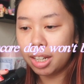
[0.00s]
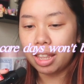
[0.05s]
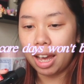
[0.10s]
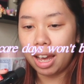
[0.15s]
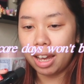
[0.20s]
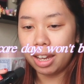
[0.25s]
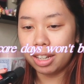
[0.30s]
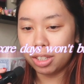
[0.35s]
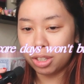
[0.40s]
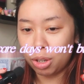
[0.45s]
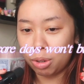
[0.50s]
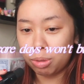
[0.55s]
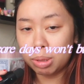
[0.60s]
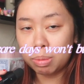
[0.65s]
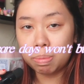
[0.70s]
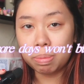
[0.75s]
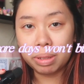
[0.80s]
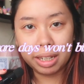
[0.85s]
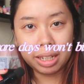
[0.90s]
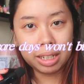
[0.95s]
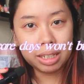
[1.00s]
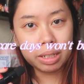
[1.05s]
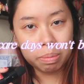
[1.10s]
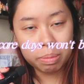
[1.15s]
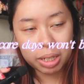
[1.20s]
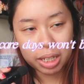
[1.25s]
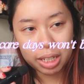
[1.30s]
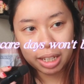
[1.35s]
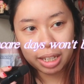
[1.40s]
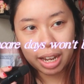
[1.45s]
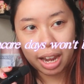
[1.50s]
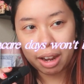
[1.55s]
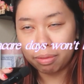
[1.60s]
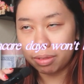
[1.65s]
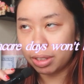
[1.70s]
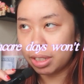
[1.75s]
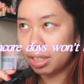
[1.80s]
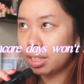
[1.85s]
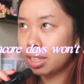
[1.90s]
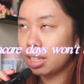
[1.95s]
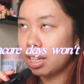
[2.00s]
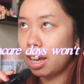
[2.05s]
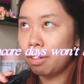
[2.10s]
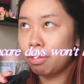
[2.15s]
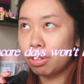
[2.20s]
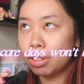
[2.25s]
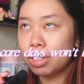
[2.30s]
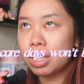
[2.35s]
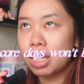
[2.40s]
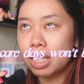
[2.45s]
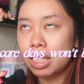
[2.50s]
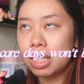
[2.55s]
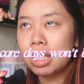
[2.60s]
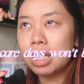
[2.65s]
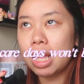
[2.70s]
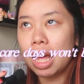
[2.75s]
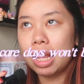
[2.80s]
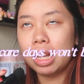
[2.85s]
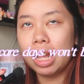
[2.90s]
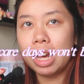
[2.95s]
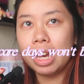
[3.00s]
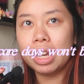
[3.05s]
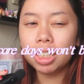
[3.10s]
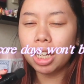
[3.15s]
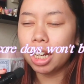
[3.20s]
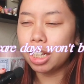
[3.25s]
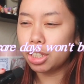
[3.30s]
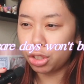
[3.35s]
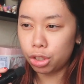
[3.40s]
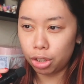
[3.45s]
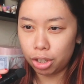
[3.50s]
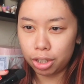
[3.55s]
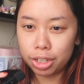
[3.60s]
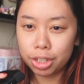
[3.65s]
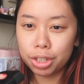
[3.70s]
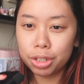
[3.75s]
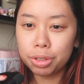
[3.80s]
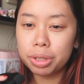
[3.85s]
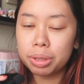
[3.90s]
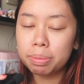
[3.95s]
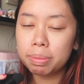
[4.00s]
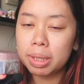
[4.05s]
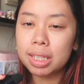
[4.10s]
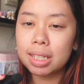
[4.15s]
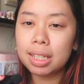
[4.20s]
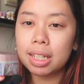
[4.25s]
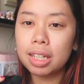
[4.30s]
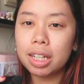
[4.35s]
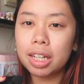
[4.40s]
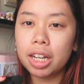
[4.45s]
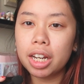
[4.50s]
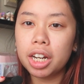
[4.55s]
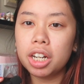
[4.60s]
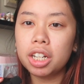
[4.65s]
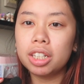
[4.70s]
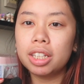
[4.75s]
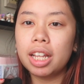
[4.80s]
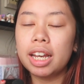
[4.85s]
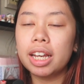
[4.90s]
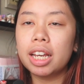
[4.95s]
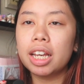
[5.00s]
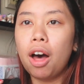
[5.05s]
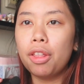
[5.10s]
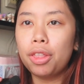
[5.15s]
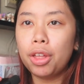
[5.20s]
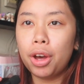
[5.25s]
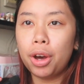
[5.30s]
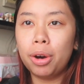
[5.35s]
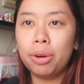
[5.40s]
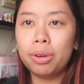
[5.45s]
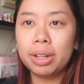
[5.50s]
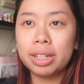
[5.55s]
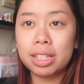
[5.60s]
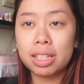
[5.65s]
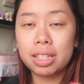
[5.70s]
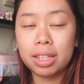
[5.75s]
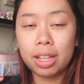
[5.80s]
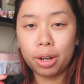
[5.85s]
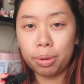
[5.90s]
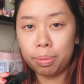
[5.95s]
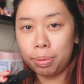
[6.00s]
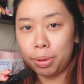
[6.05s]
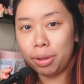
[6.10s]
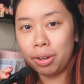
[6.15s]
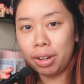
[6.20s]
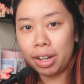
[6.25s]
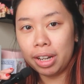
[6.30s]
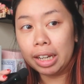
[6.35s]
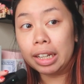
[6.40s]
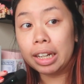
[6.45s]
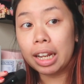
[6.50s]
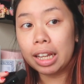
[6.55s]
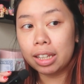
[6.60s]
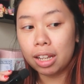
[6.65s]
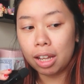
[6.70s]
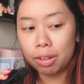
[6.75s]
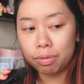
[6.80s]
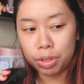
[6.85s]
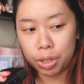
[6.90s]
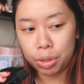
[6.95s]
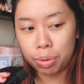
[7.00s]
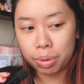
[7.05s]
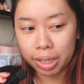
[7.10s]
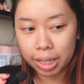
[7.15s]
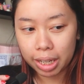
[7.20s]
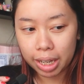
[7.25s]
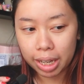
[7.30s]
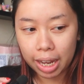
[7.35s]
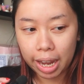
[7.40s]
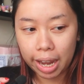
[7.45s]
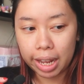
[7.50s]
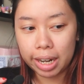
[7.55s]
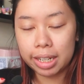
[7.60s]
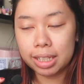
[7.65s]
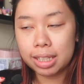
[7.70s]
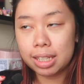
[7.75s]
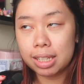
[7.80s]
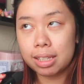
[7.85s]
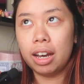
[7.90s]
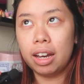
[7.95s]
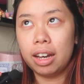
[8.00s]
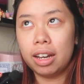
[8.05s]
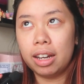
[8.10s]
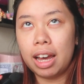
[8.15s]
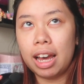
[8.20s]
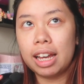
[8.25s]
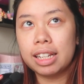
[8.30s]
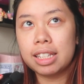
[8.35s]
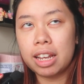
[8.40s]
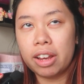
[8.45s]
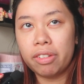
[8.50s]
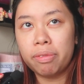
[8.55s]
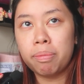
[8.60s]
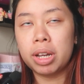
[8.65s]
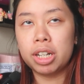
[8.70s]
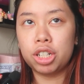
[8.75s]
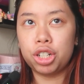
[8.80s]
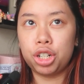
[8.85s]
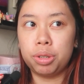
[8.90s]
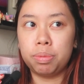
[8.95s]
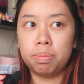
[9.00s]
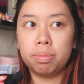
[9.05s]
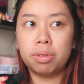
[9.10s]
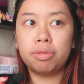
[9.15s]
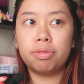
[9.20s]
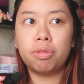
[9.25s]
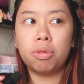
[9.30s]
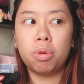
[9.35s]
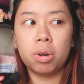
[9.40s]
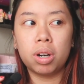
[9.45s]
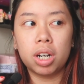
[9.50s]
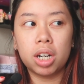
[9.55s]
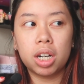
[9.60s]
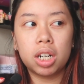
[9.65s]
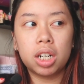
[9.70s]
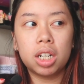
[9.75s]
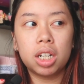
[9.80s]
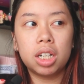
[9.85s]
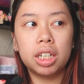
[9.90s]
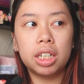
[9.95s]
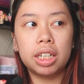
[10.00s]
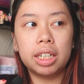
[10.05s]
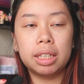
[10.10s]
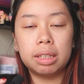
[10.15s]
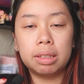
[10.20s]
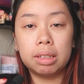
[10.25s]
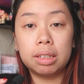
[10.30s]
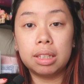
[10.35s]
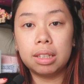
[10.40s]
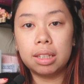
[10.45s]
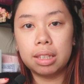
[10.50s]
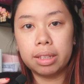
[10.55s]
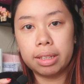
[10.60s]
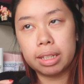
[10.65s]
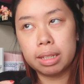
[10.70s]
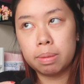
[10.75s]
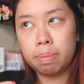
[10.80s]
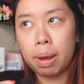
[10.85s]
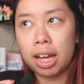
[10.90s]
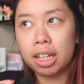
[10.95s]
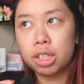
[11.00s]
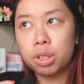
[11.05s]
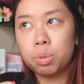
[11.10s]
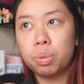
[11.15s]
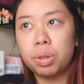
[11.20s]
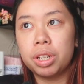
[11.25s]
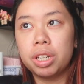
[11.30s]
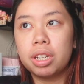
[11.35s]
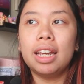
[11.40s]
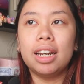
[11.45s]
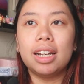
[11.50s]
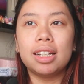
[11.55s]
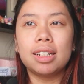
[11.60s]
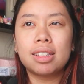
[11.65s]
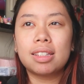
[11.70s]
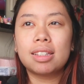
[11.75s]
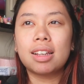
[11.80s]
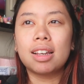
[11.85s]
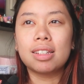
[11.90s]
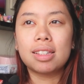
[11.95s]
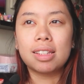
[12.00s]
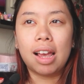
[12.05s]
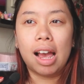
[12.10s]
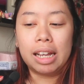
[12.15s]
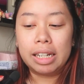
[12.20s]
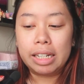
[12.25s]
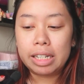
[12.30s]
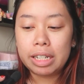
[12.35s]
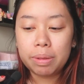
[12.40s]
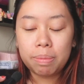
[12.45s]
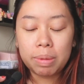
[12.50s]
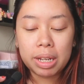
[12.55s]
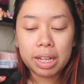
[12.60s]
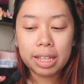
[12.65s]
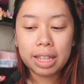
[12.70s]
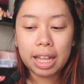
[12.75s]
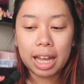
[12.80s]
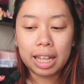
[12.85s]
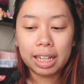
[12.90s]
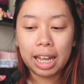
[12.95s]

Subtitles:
that has always plagued me ever since that like I started doing my skincare. Like, although it's therapeutic and I love doing it, and it's as I've mentioned before in this past week, it is a sign to me that